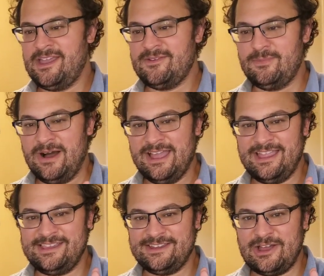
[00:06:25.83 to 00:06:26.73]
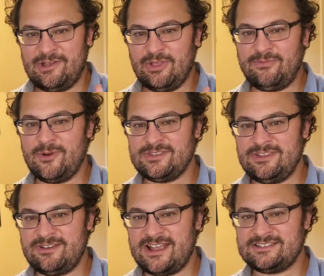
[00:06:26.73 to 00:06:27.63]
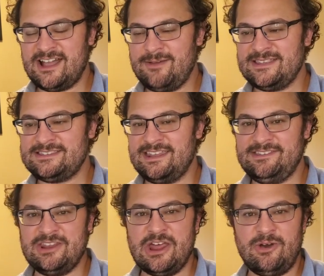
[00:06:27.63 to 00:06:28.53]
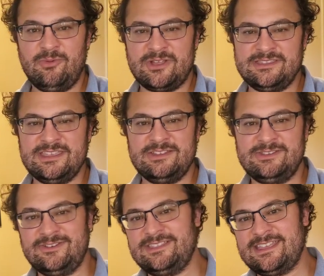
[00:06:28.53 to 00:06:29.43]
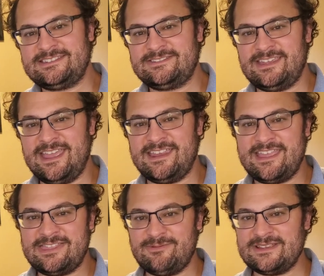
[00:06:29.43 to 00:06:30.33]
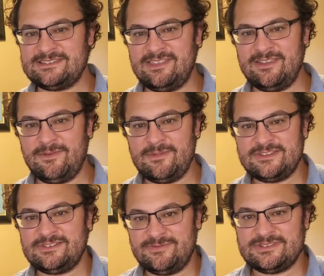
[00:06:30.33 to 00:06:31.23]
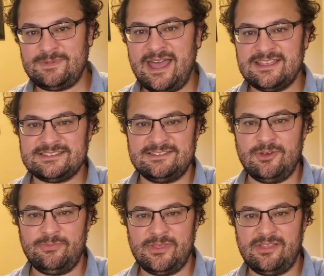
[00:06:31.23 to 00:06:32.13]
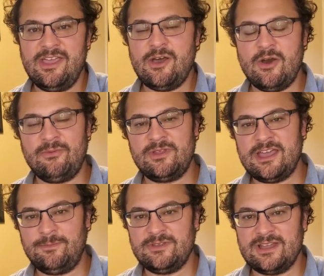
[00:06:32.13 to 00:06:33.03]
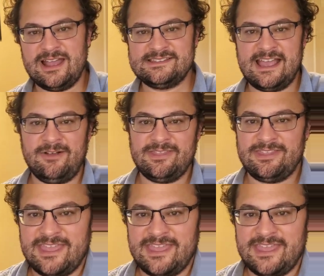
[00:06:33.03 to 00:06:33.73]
But I look forward to your guys' comments, and we'll continue doing this and get the rest of the information for Spacs, and hopefully help you guys out. Thanks.